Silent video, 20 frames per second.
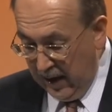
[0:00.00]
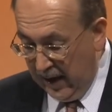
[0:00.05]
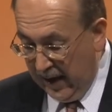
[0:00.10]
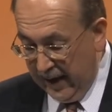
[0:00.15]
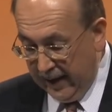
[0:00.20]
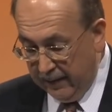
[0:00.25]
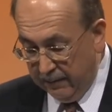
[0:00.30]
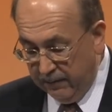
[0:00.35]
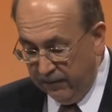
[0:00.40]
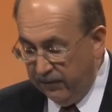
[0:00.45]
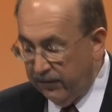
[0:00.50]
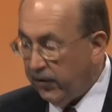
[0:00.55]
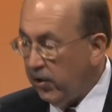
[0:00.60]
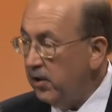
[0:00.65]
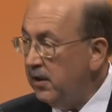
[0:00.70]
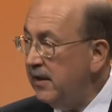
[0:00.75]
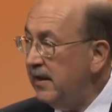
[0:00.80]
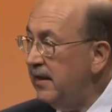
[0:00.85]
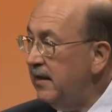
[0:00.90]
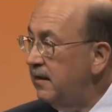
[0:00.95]
I am
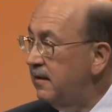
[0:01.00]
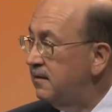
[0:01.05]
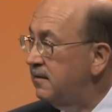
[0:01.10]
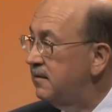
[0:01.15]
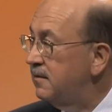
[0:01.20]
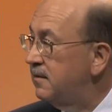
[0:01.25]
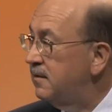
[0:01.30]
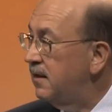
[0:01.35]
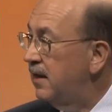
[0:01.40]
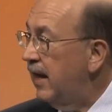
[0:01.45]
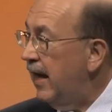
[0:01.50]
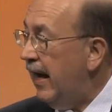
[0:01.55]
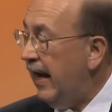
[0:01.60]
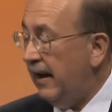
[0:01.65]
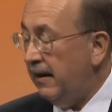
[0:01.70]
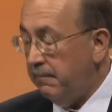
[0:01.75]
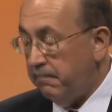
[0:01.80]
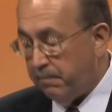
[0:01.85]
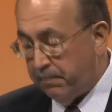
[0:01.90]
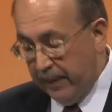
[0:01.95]
fully
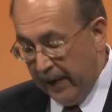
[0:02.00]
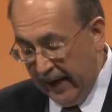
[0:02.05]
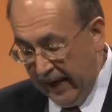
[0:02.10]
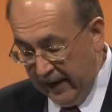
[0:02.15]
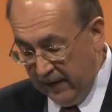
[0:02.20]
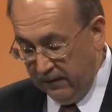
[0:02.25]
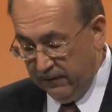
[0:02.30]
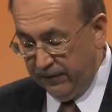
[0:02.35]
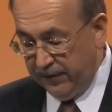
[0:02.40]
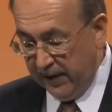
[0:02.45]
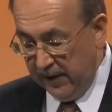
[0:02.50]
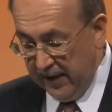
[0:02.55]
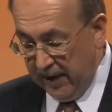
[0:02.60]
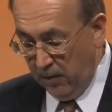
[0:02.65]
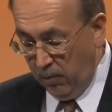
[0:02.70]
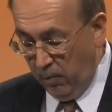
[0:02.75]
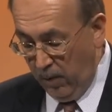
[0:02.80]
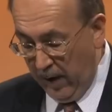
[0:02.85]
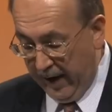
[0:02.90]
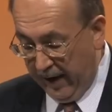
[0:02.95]
and
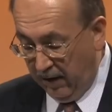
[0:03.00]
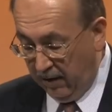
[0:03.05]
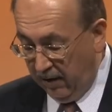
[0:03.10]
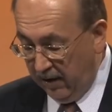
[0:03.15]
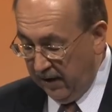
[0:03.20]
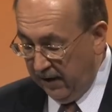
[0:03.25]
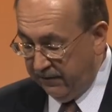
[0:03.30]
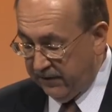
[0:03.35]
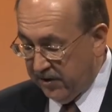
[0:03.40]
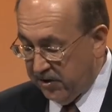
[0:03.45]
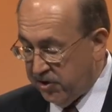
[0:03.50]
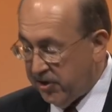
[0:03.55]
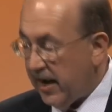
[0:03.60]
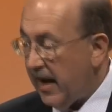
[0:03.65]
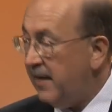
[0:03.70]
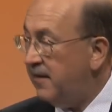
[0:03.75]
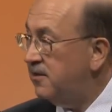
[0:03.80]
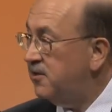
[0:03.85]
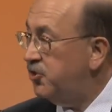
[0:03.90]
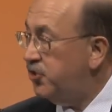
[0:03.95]
painfully aware of the
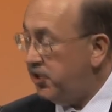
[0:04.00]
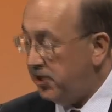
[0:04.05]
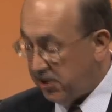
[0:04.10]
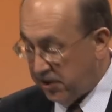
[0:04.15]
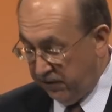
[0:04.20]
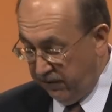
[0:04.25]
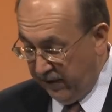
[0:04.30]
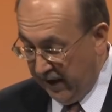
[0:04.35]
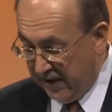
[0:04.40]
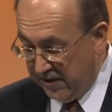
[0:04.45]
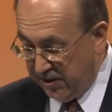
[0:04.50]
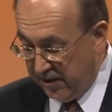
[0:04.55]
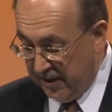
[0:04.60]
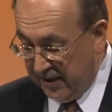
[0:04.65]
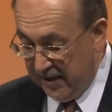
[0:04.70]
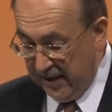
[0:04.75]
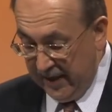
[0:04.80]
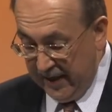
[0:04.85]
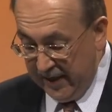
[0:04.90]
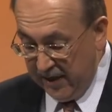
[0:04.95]
challenges
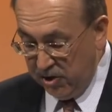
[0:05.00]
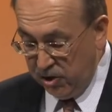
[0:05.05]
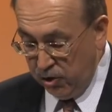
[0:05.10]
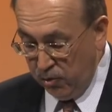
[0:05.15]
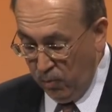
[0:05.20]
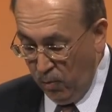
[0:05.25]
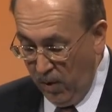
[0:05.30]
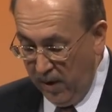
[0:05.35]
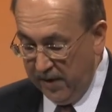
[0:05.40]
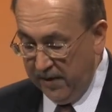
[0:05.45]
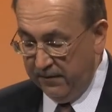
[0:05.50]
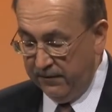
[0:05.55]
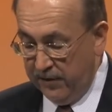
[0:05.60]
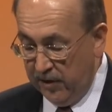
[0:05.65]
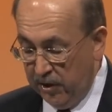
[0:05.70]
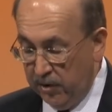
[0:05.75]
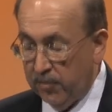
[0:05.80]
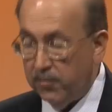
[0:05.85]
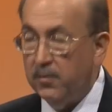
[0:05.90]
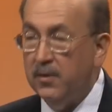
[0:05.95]
facing each one of
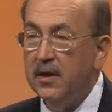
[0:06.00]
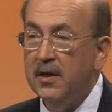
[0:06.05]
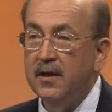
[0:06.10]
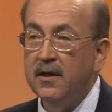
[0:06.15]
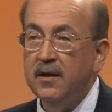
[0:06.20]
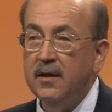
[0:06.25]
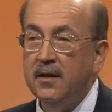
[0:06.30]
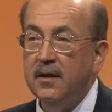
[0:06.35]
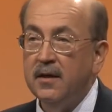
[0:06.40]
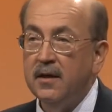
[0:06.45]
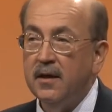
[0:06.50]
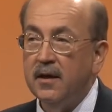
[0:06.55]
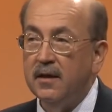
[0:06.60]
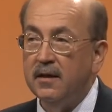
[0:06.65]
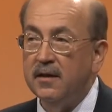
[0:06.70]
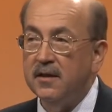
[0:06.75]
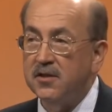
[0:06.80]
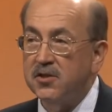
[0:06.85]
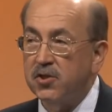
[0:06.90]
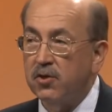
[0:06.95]
you
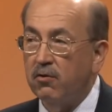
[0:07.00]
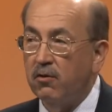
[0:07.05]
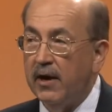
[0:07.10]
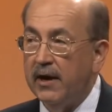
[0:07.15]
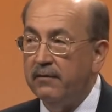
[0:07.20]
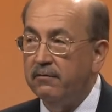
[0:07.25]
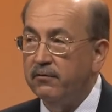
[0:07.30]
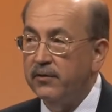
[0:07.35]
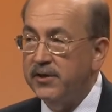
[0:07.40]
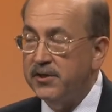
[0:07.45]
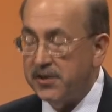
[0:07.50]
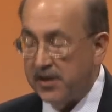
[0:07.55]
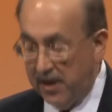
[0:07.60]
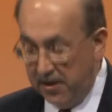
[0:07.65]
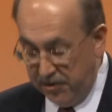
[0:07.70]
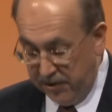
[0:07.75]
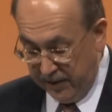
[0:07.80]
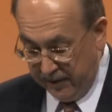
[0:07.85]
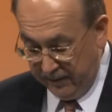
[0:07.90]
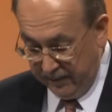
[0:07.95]
in this grave
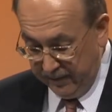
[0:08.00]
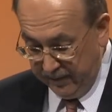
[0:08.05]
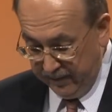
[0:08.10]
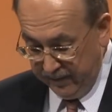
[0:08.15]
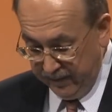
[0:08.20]
recession.